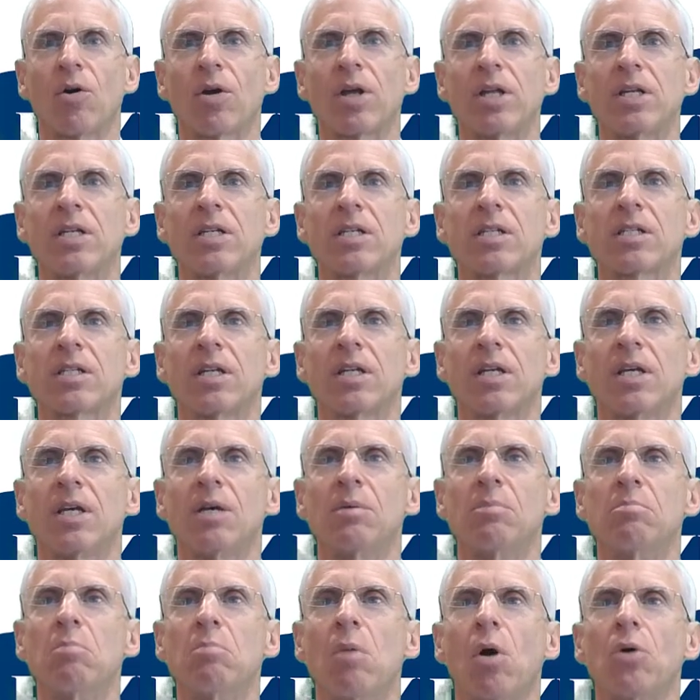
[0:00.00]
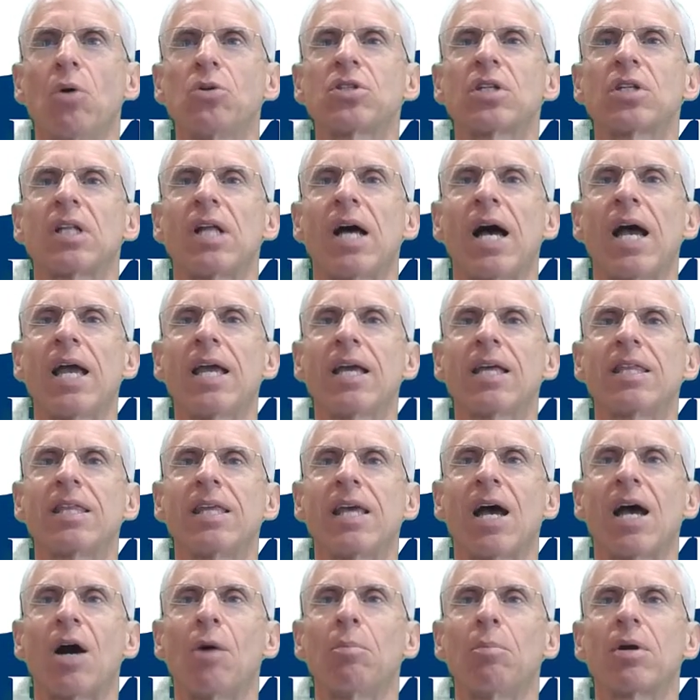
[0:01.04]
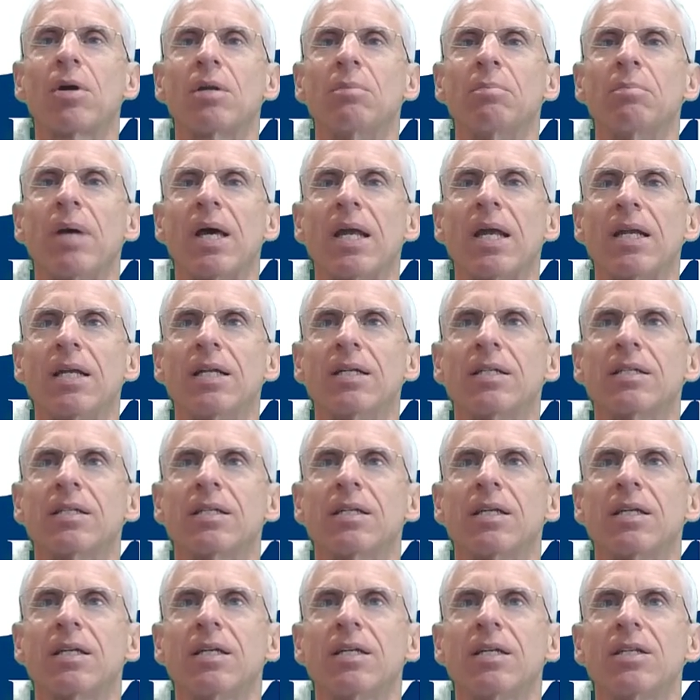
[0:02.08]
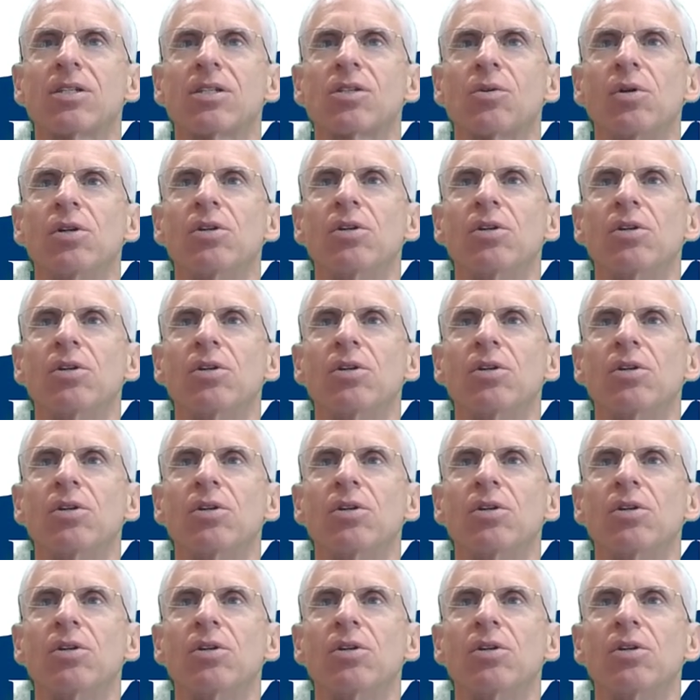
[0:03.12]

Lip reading: Find the tokens most like the output embedding.